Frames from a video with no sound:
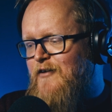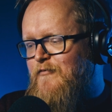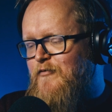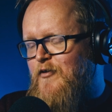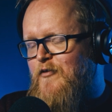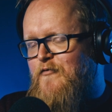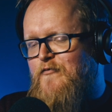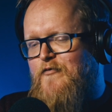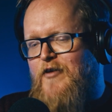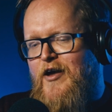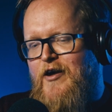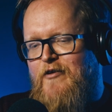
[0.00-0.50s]
have
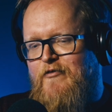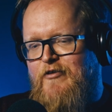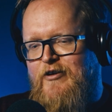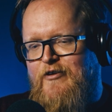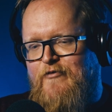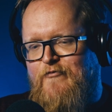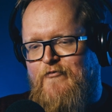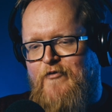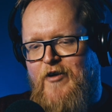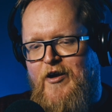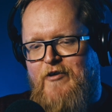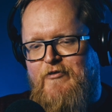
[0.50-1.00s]
a
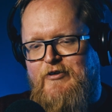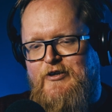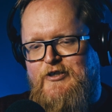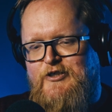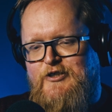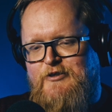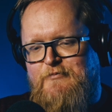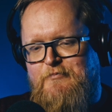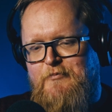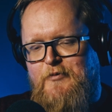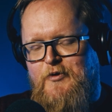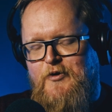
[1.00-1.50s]
very, very
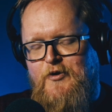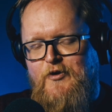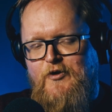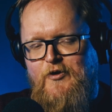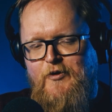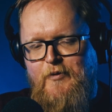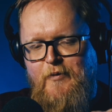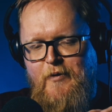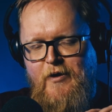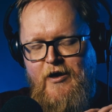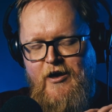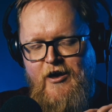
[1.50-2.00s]

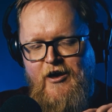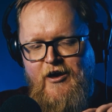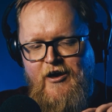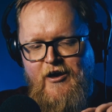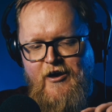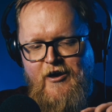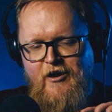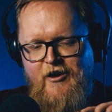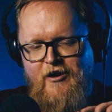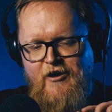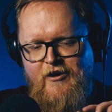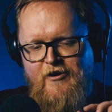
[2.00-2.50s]
small
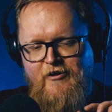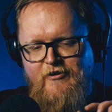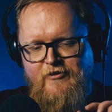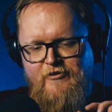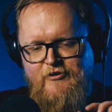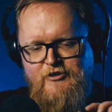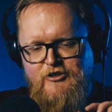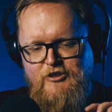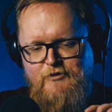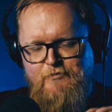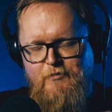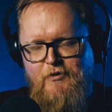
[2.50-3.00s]

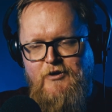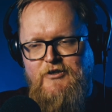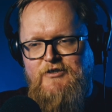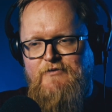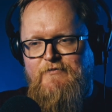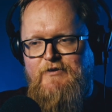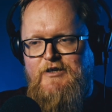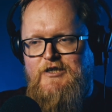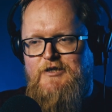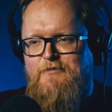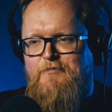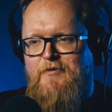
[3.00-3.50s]
spot
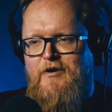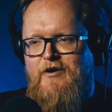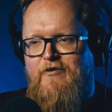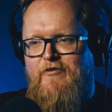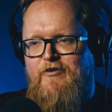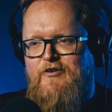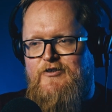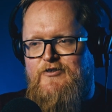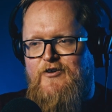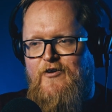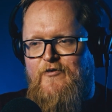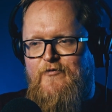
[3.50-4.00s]
of
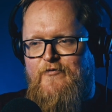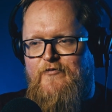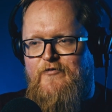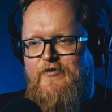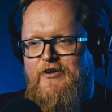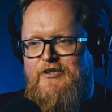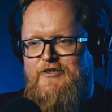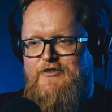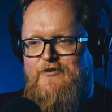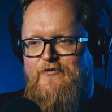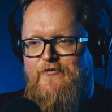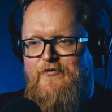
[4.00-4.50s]
experience on
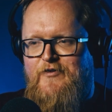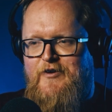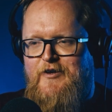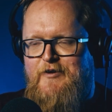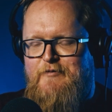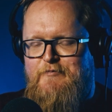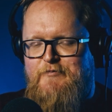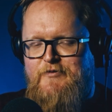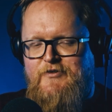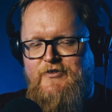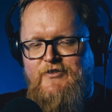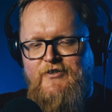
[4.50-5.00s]
feature
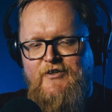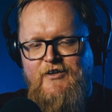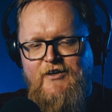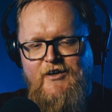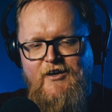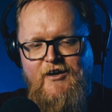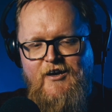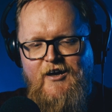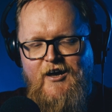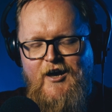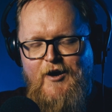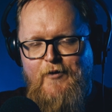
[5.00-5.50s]
films.
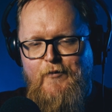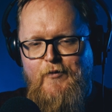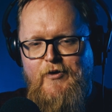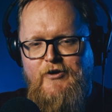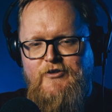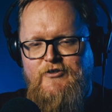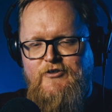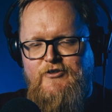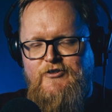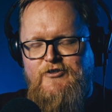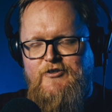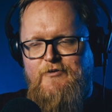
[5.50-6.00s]
I
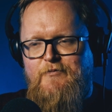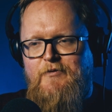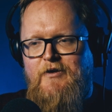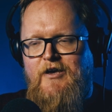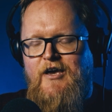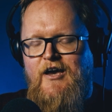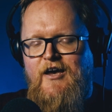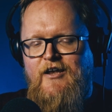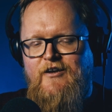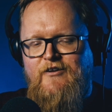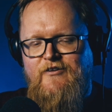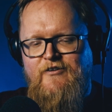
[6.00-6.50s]
worked on
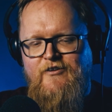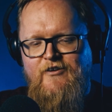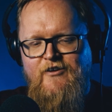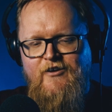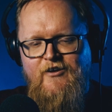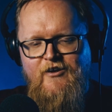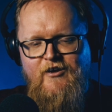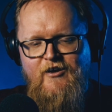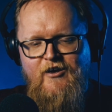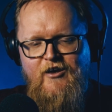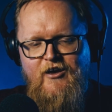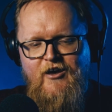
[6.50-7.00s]
something, and
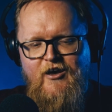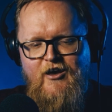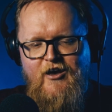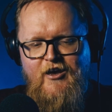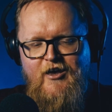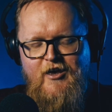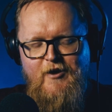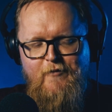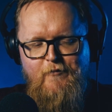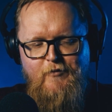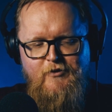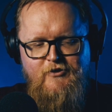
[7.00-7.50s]

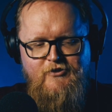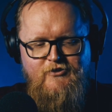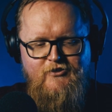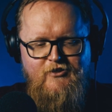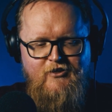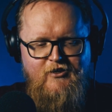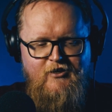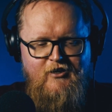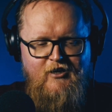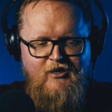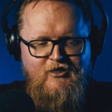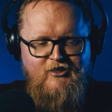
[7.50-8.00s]
it was
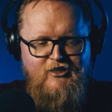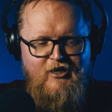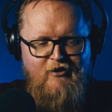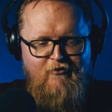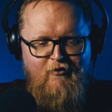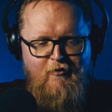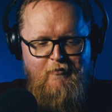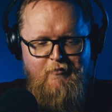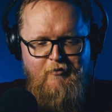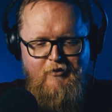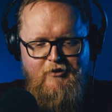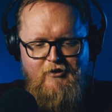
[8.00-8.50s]
a
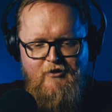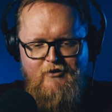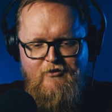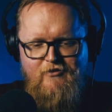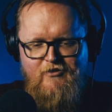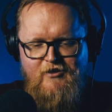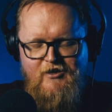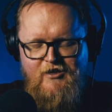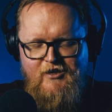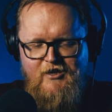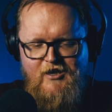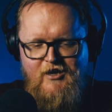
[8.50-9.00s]
Gerald Butler
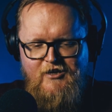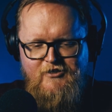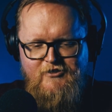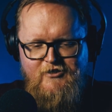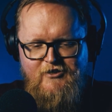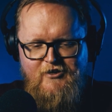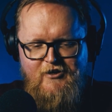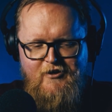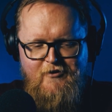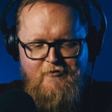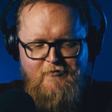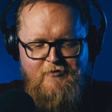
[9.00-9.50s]
thing years
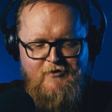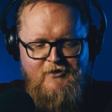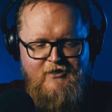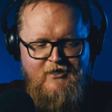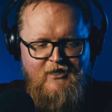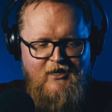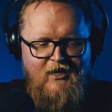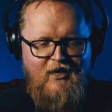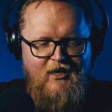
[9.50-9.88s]
ago.